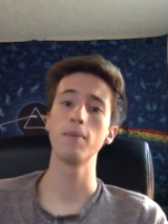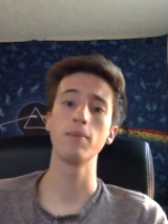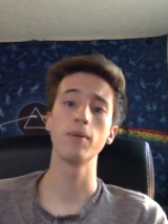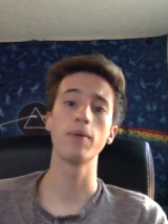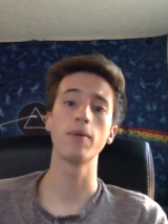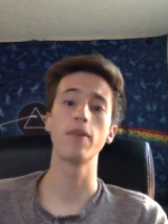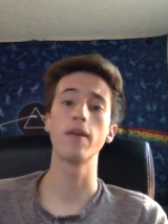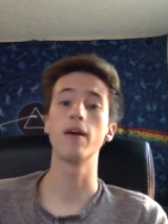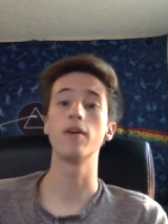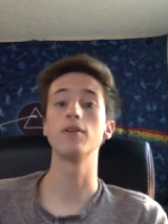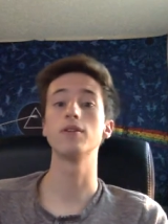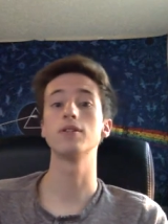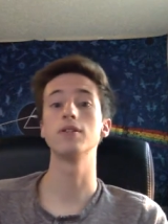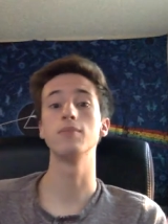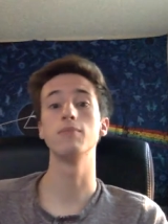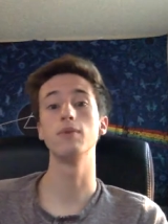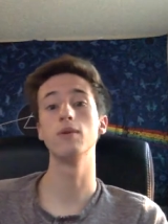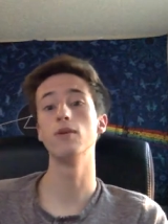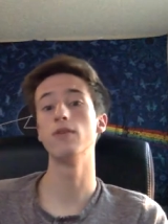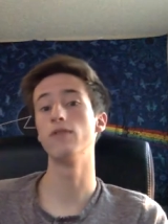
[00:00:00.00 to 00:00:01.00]
People are there to
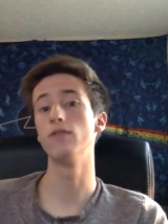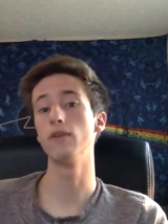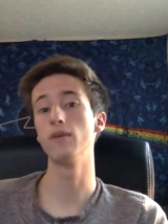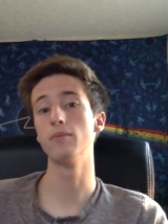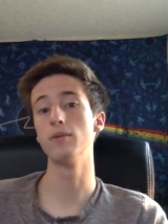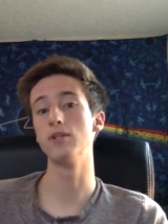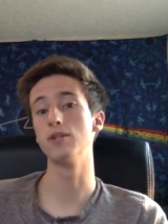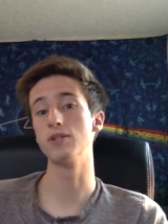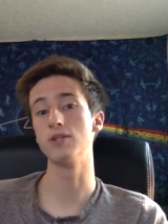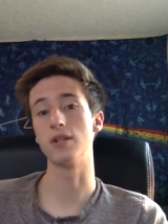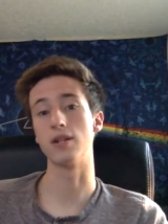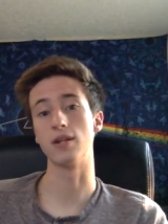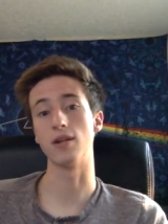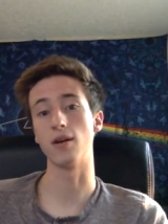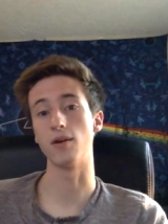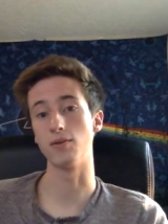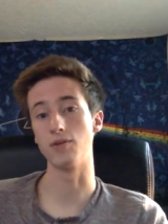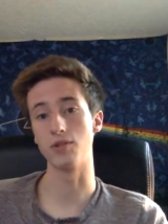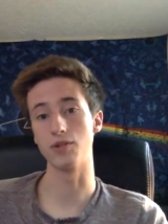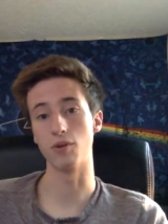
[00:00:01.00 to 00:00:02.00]
see beautiful images that
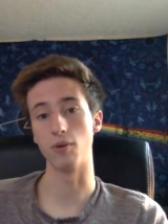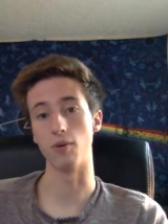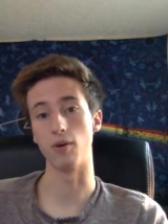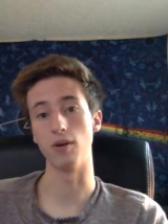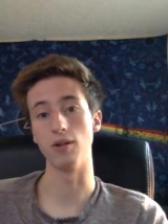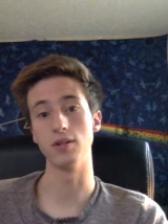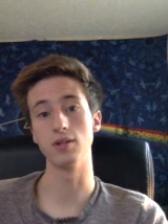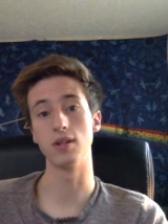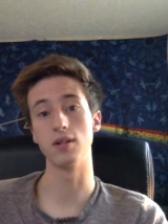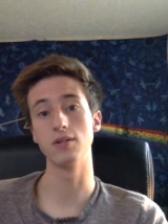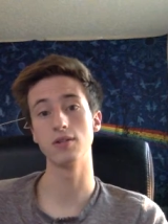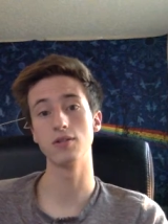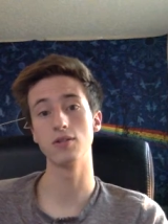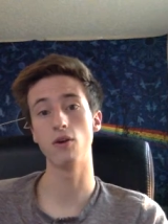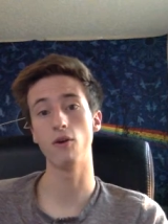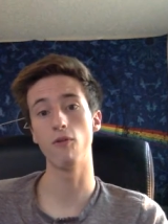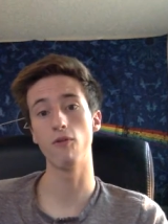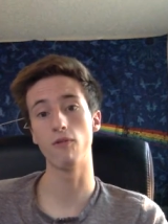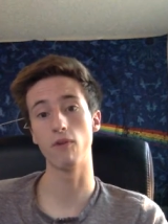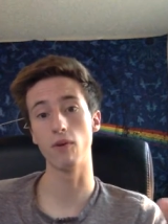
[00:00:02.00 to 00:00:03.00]
tell stories. And
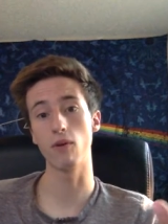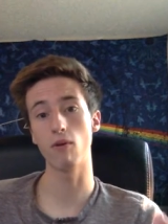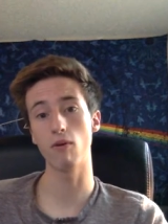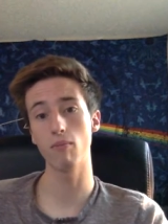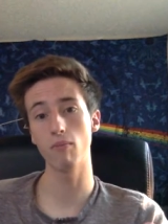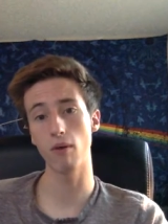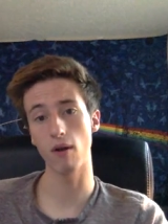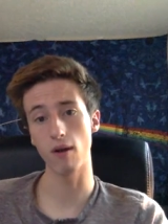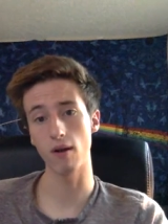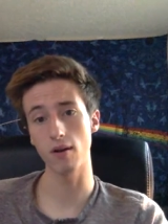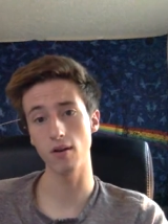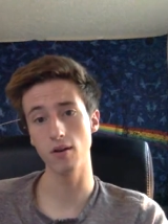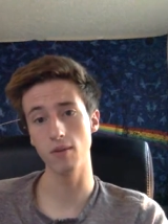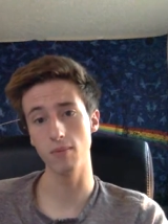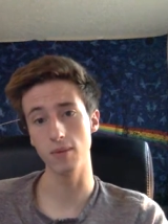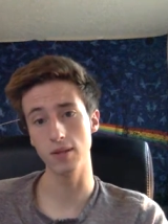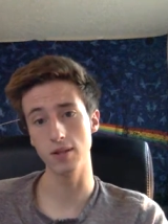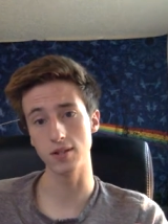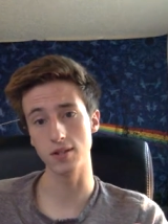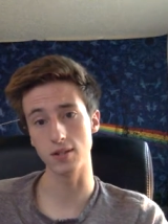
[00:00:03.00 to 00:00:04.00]
so for your product
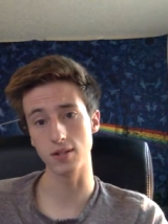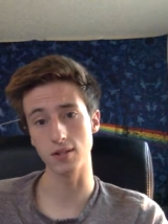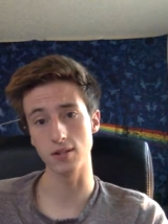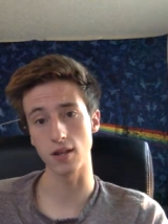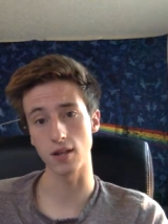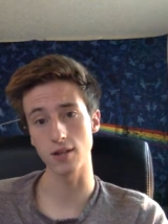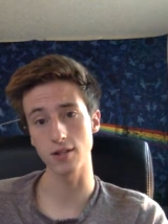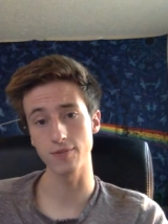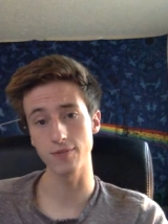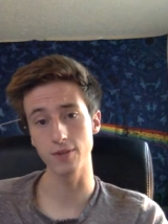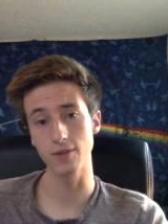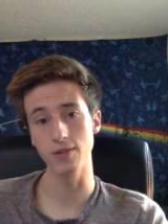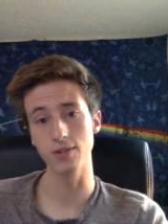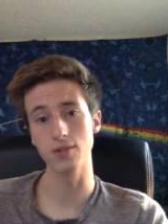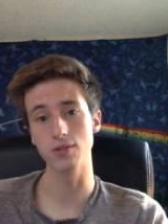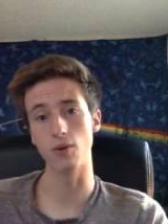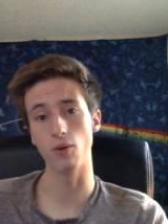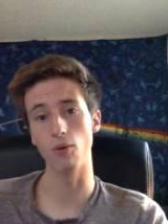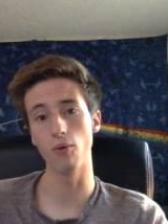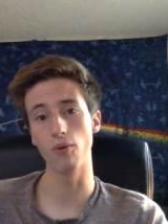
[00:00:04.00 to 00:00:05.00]
to be successfully
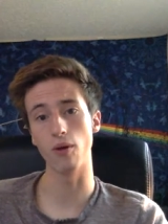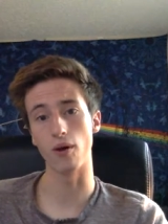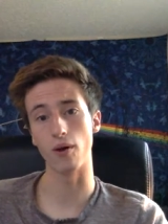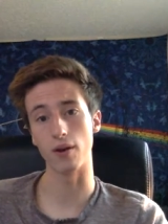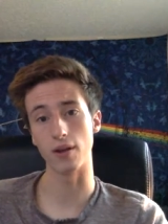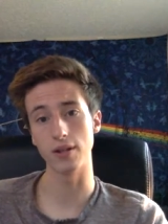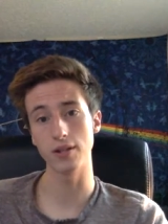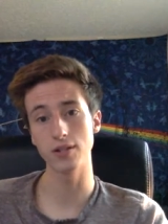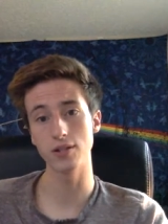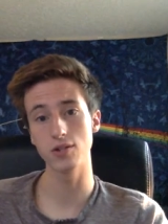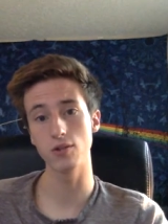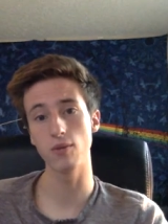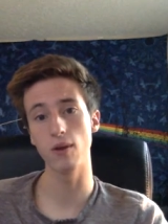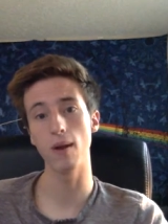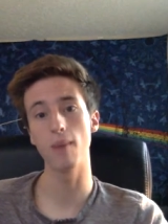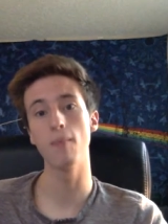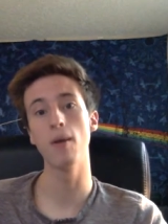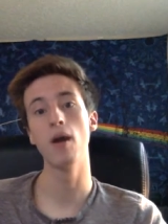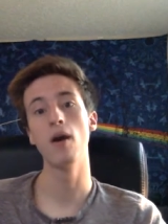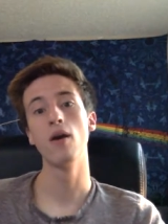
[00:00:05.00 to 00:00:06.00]
sold on
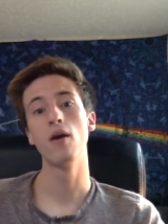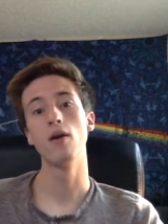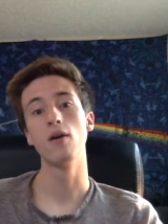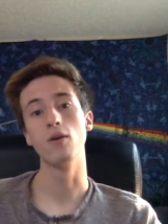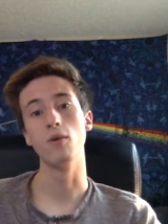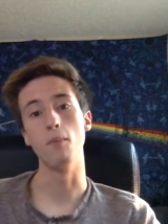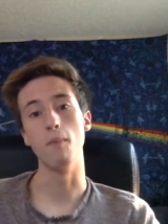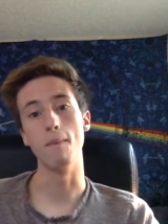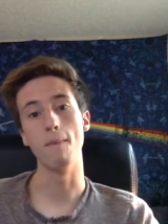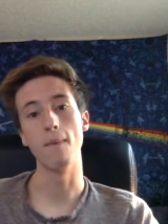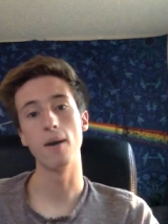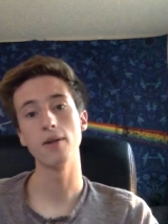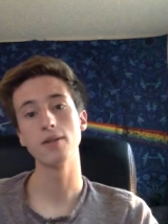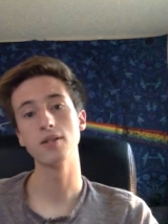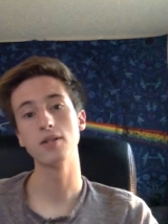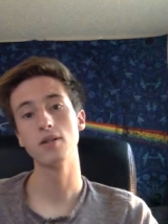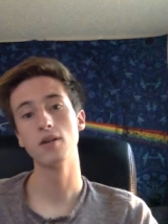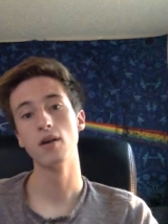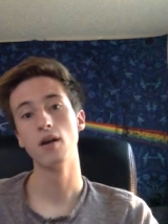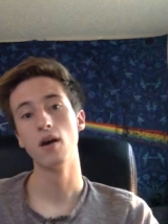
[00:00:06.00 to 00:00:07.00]
Instagram, you
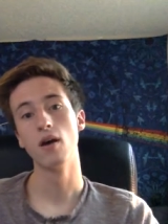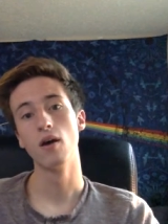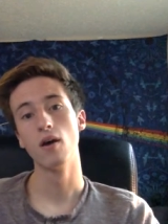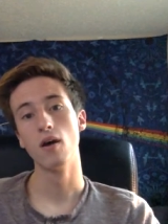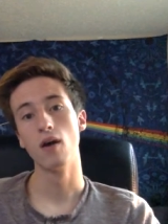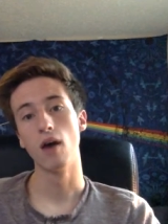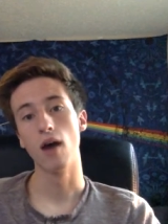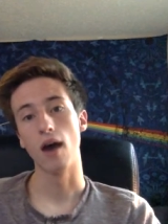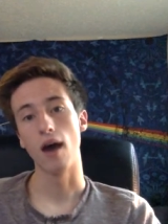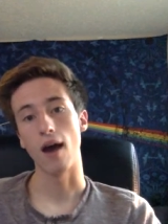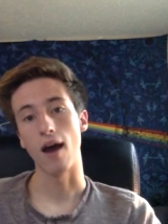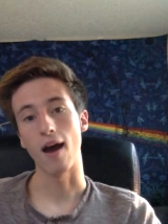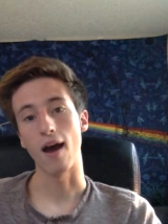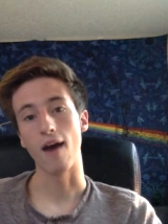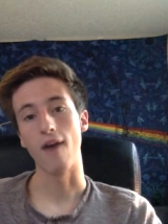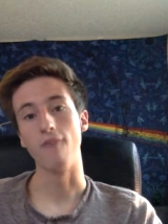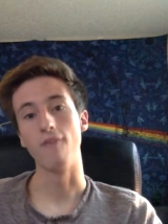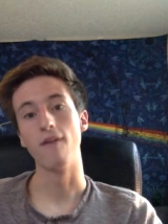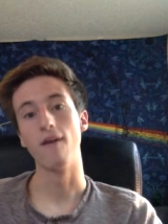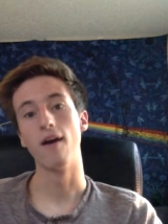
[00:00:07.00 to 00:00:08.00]
must
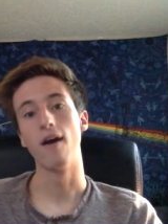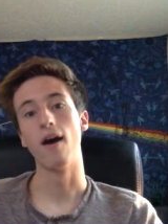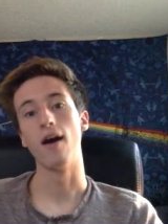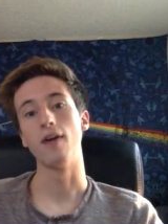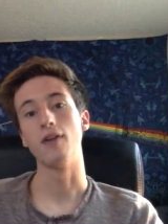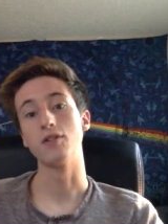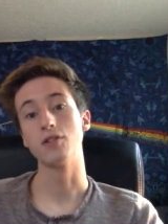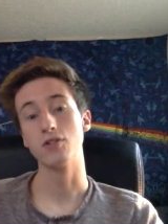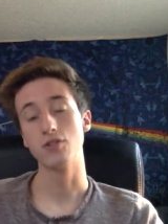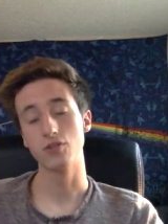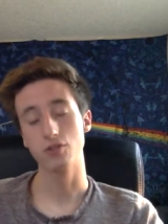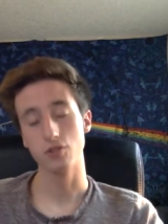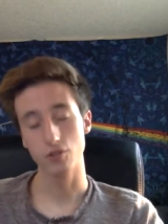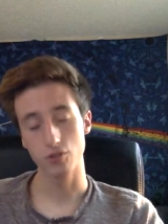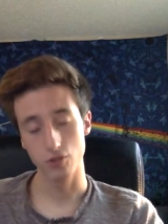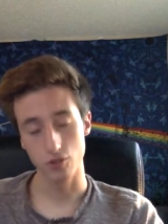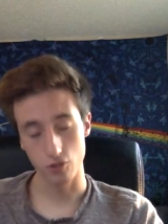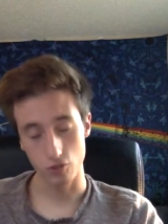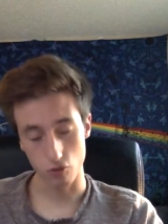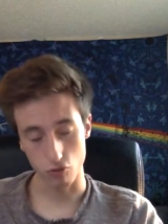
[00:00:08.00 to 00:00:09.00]
have a
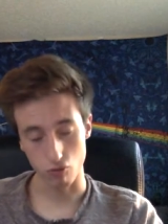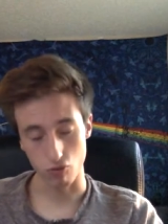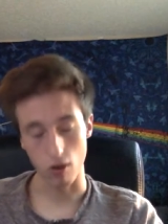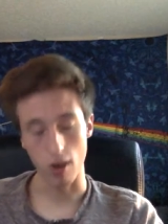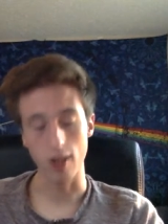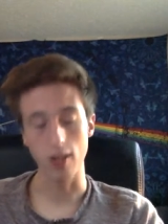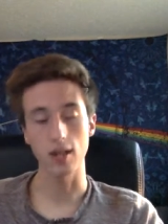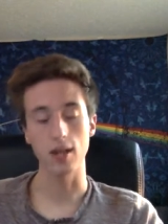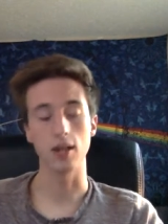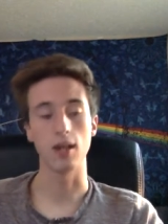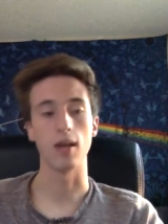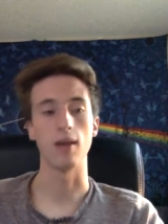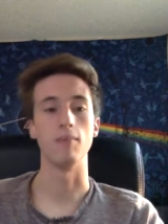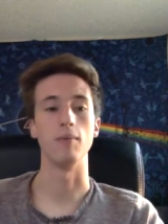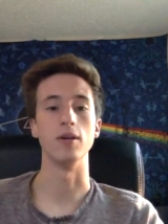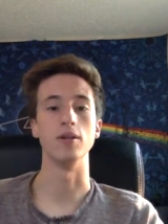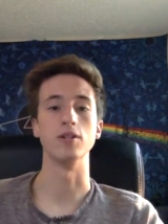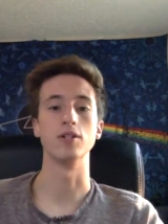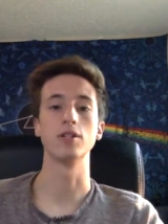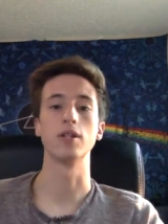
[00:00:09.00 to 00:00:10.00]
striking
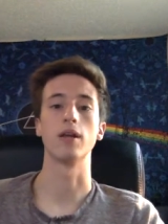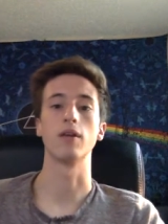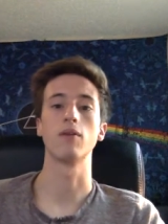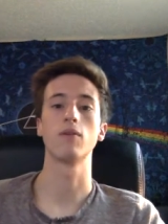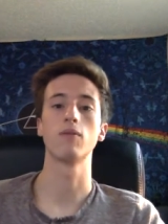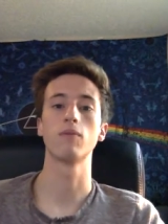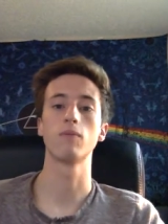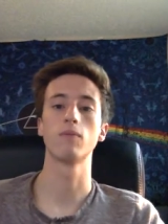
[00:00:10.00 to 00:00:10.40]
image that